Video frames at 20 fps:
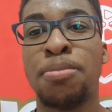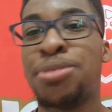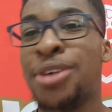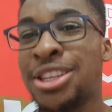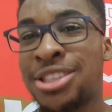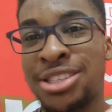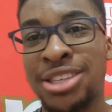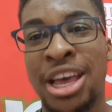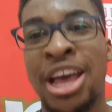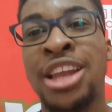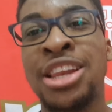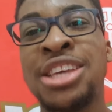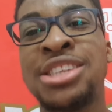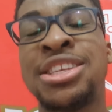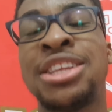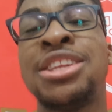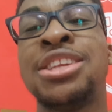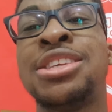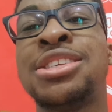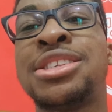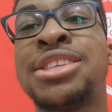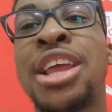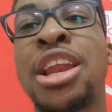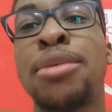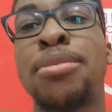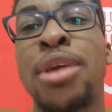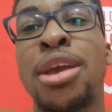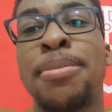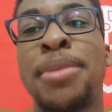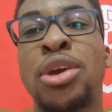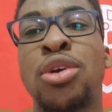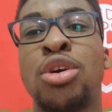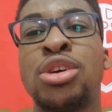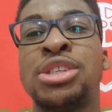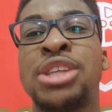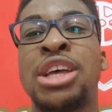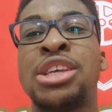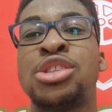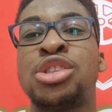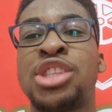But at least he didn't celebrate,
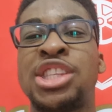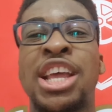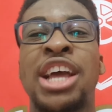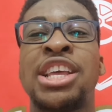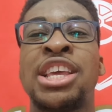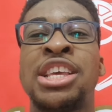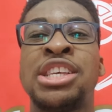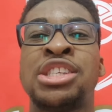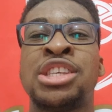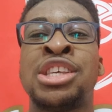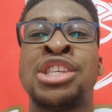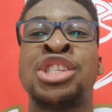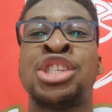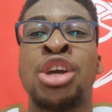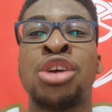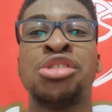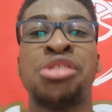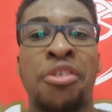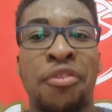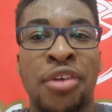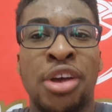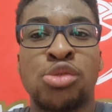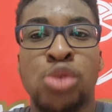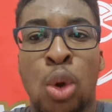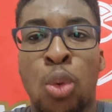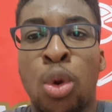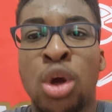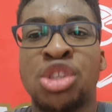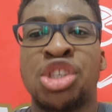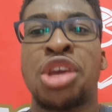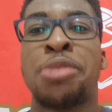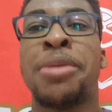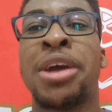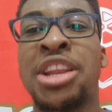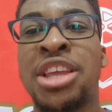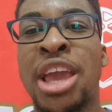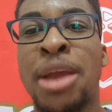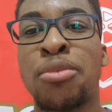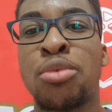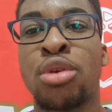because his Chelsea fans were watching him
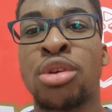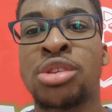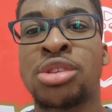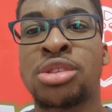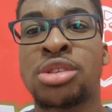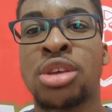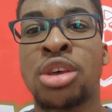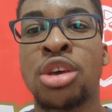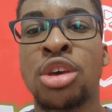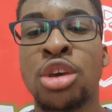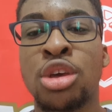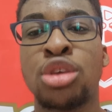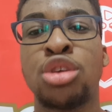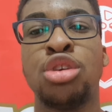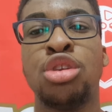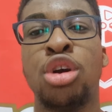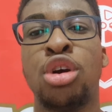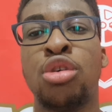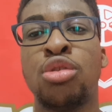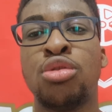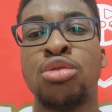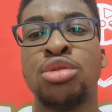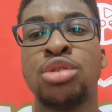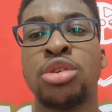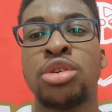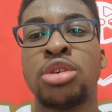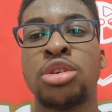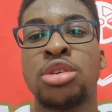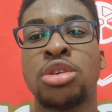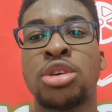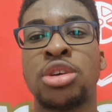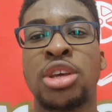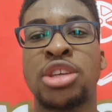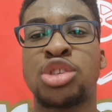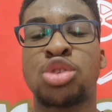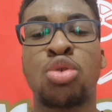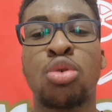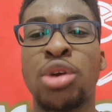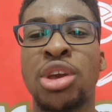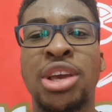at the Emirates, you know.
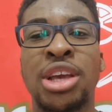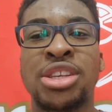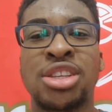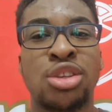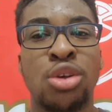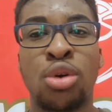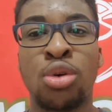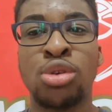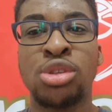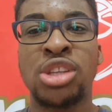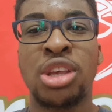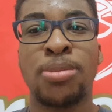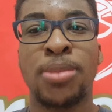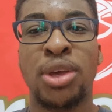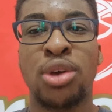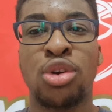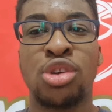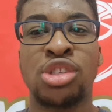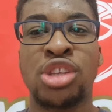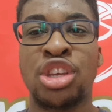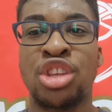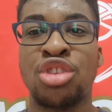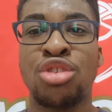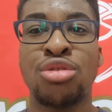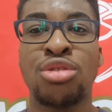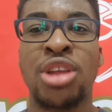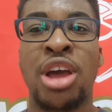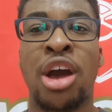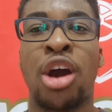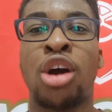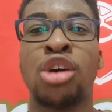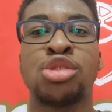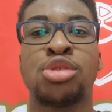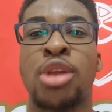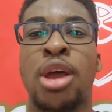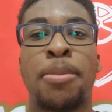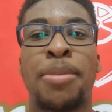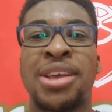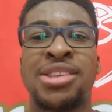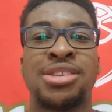scoring against his old team because he knew that
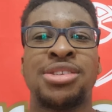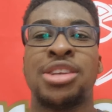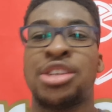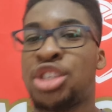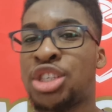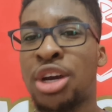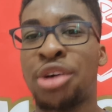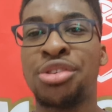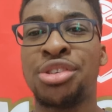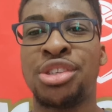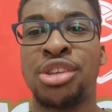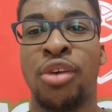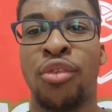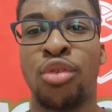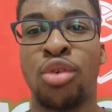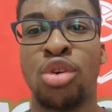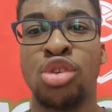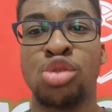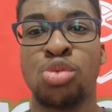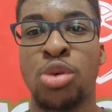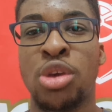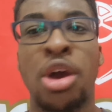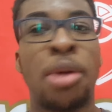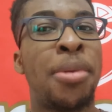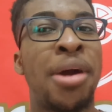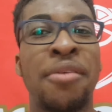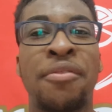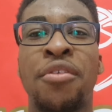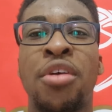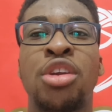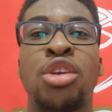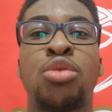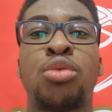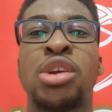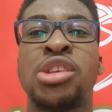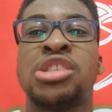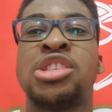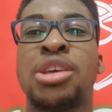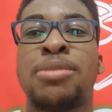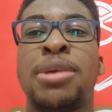Arsenal are better than Chelsea, of course. We are by far the
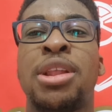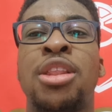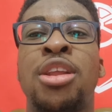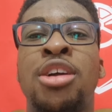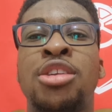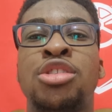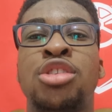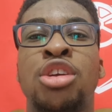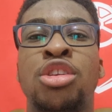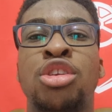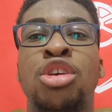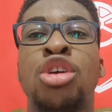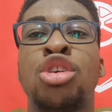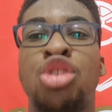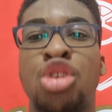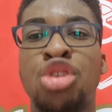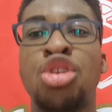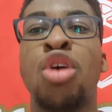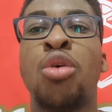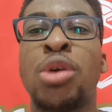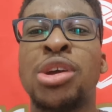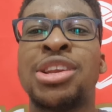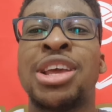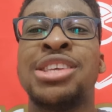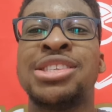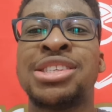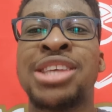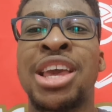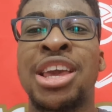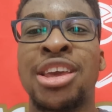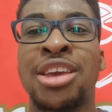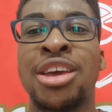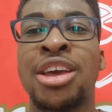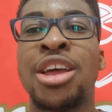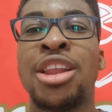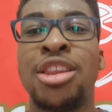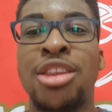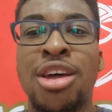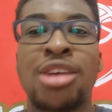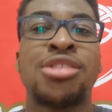greatest team in London. You know what they say,
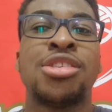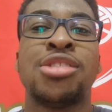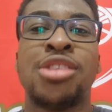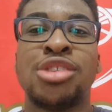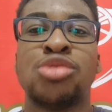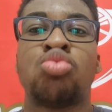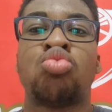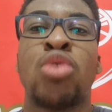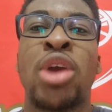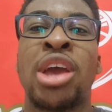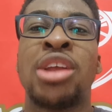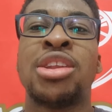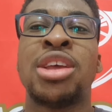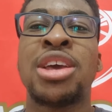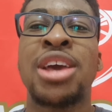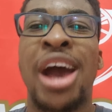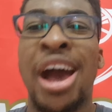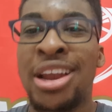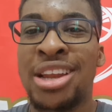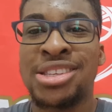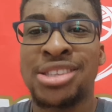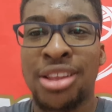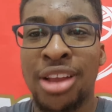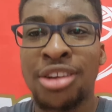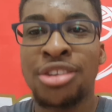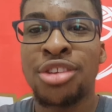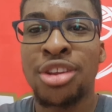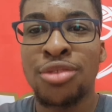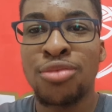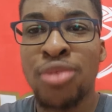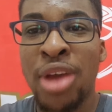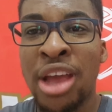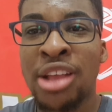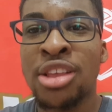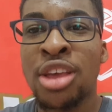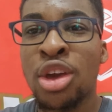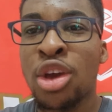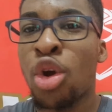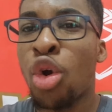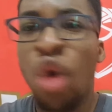London is red. And is London
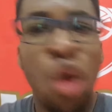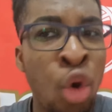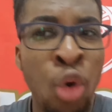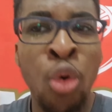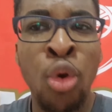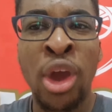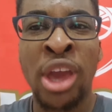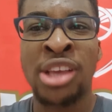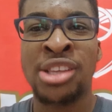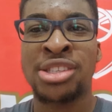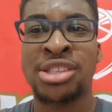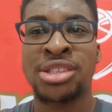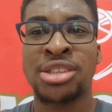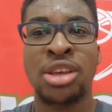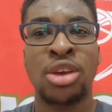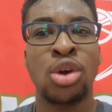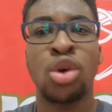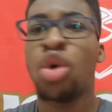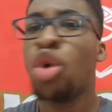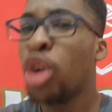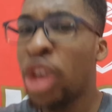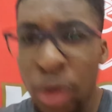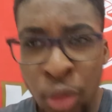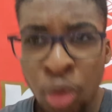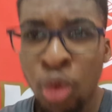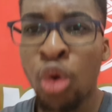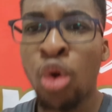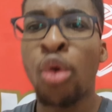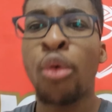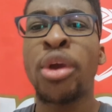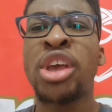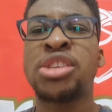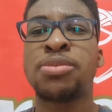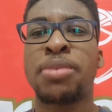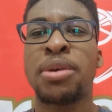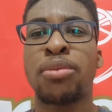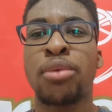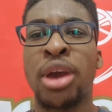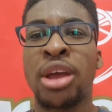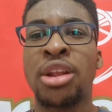red? Always. It will always
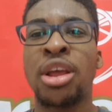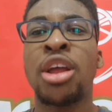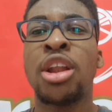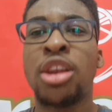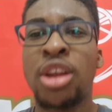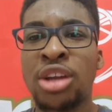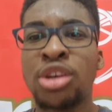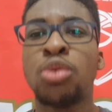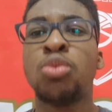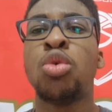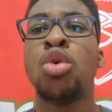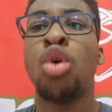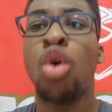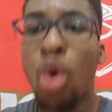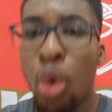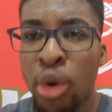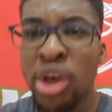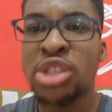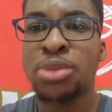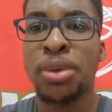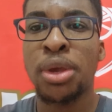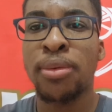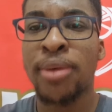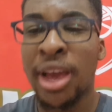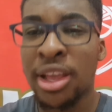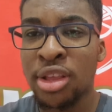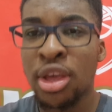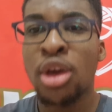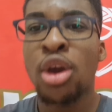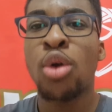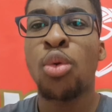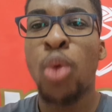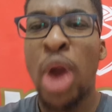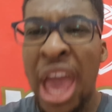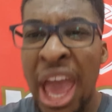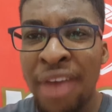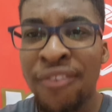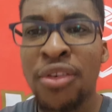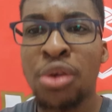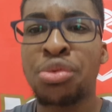be red. London will always be red
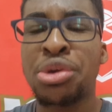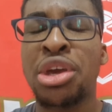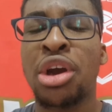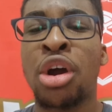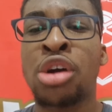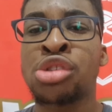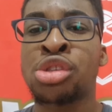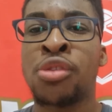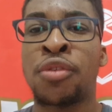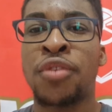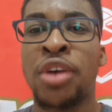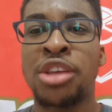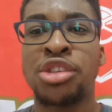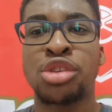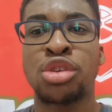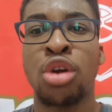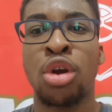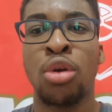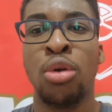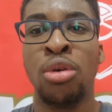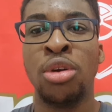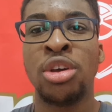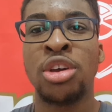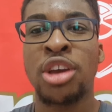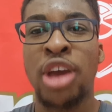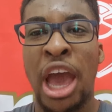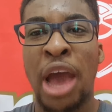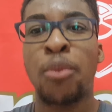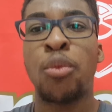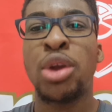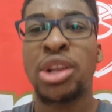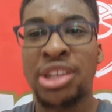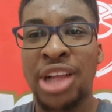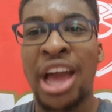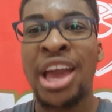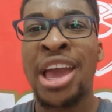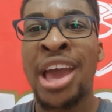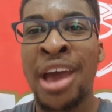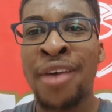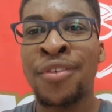wherever we Arsenal fans go. And with
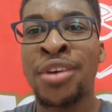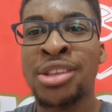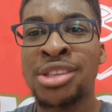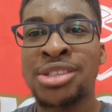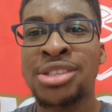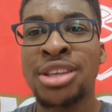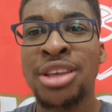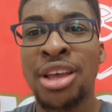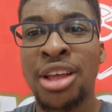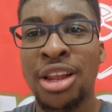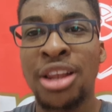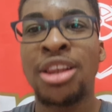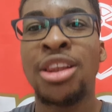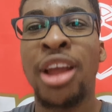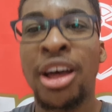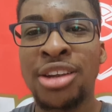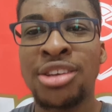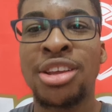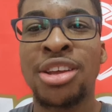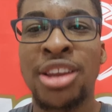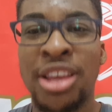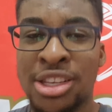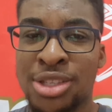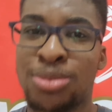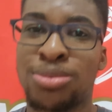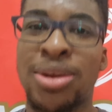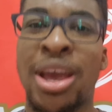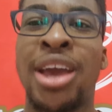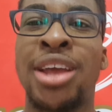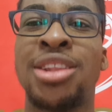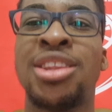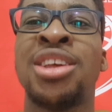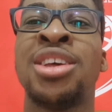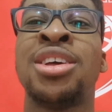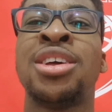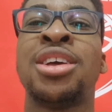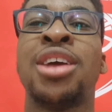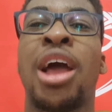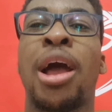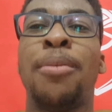Kai Havertz, London is red.
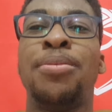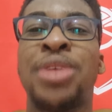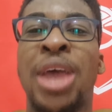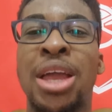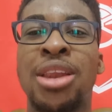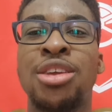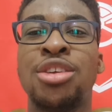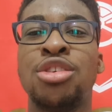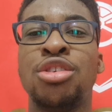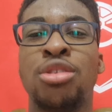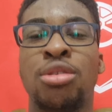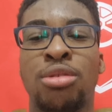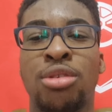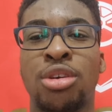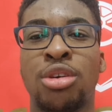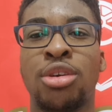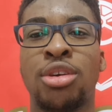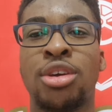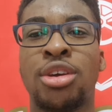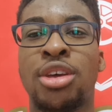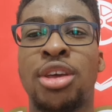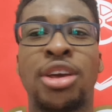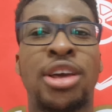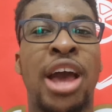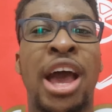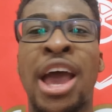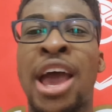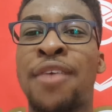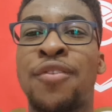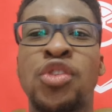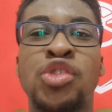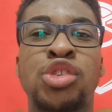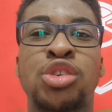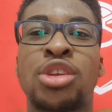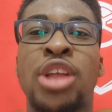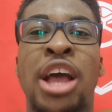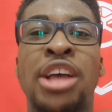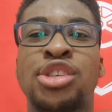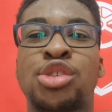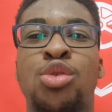I'm telling you. Kai
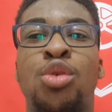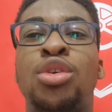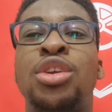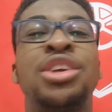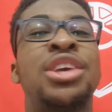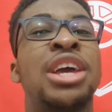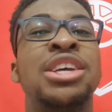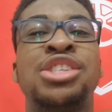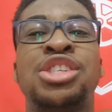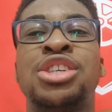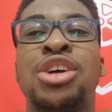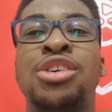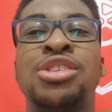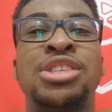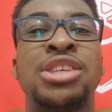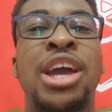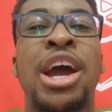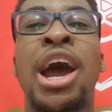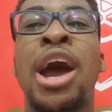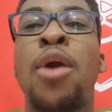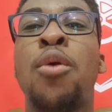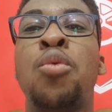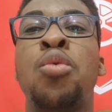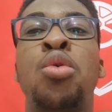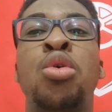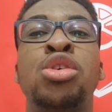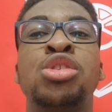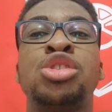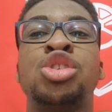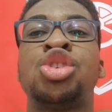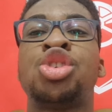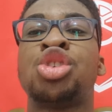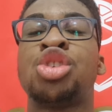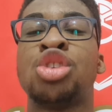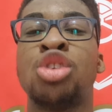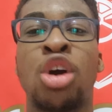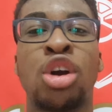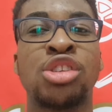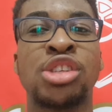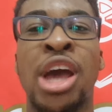Havertz that scored against Chelsea, I was
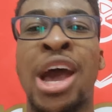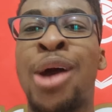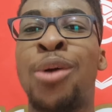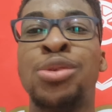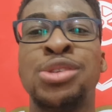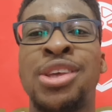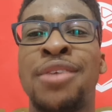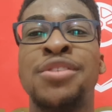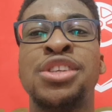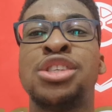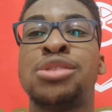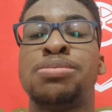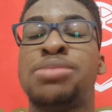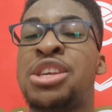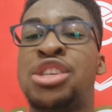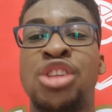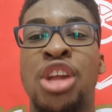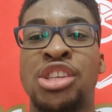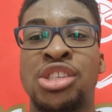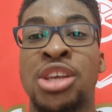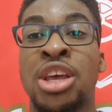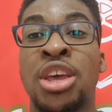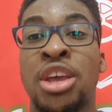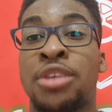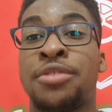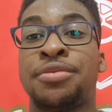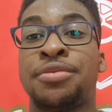shocked. I was even speechless.